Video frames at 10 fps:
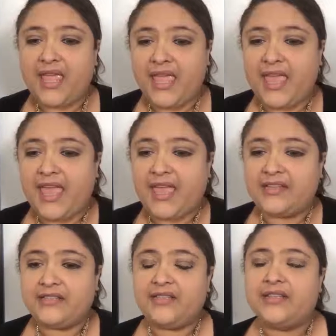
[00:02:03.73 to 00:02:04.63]

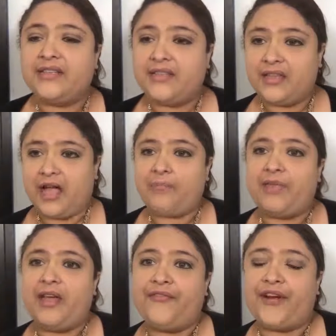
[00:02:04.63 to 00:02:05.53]
and the
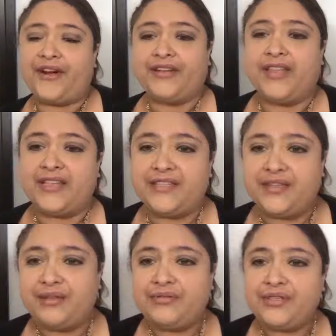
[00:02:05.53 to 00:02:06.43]
copy of our lesson
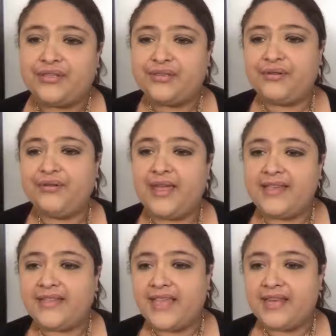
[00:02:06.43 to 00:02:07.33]
notes so you
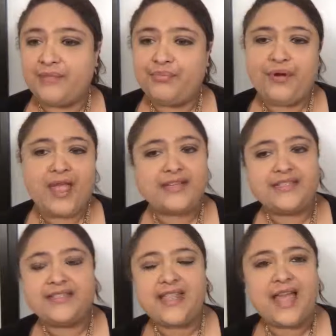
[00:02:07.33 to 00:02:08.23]
guys can
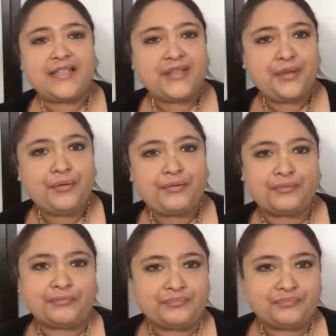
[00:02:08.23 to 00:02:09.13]
practice at home.